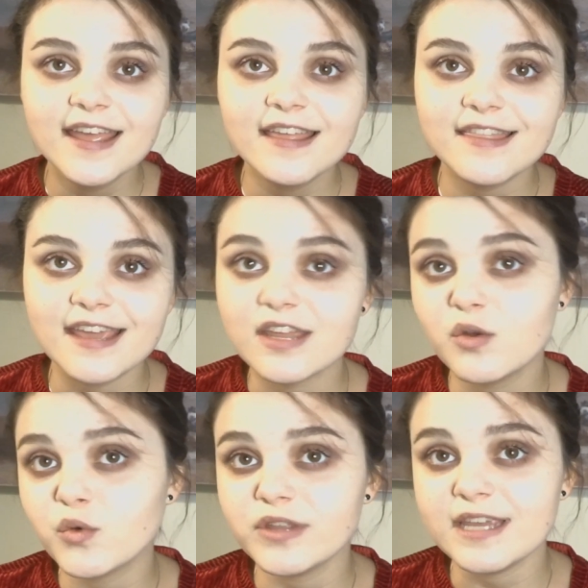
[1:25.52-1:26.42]
they can
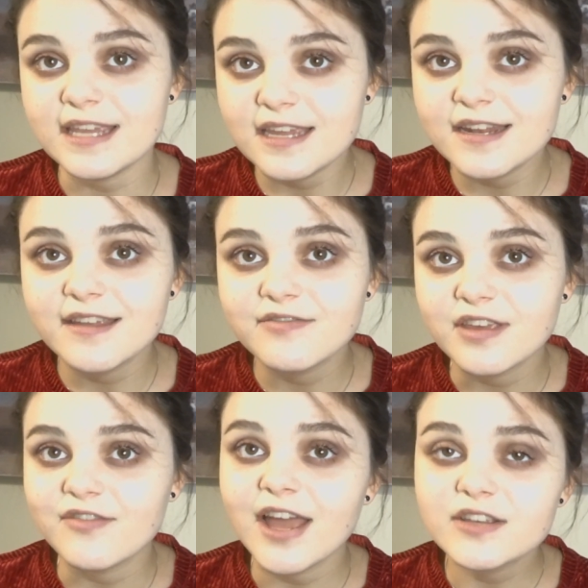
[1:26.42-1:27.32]
only eat if
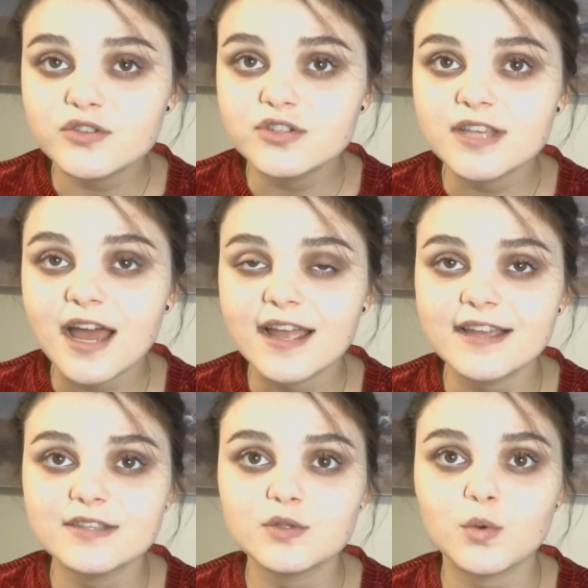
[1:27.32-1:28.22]
they've
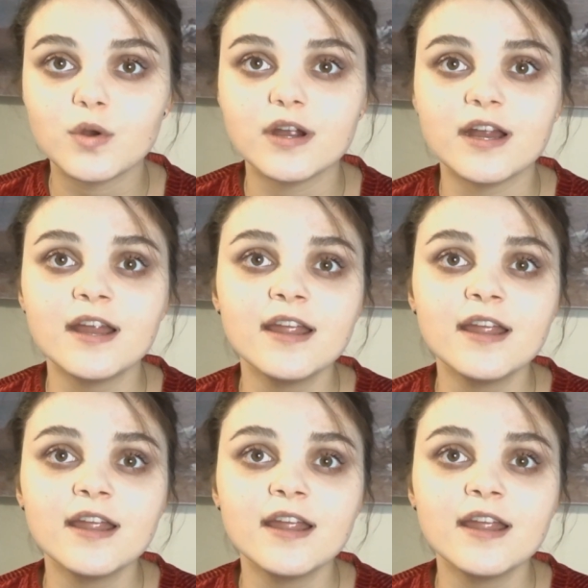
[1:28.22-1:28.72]
exercised, or